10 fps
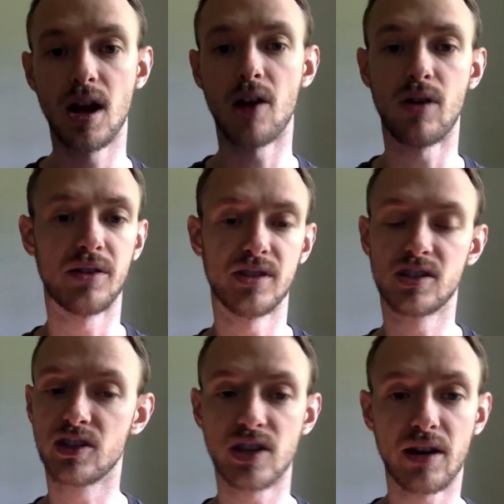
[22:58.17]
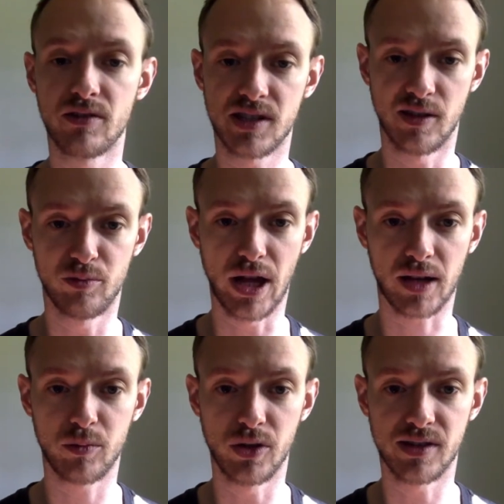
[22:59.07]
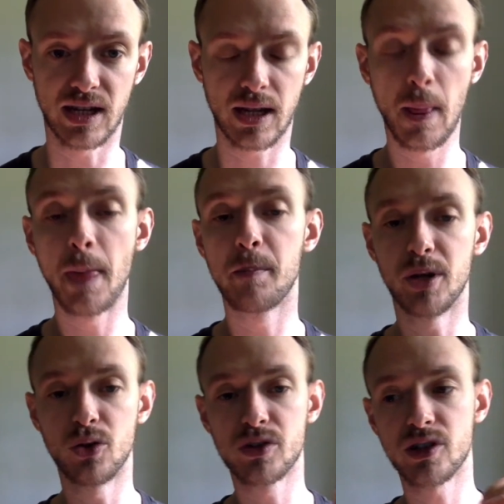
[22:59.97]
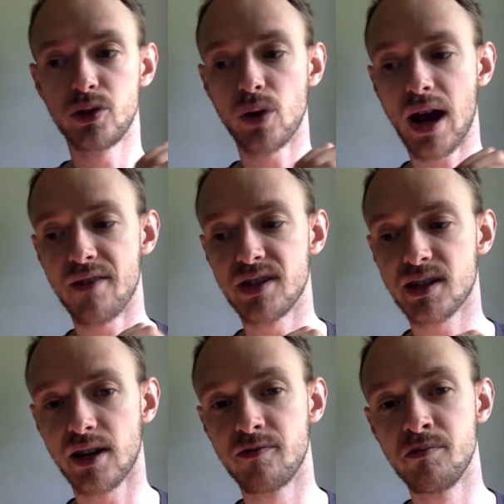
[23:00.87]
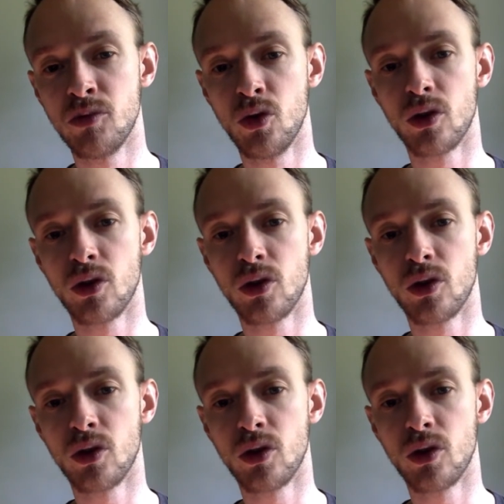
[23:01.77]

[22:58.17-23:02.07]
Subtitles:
around the degeneracy of black music, but also you have these kind of more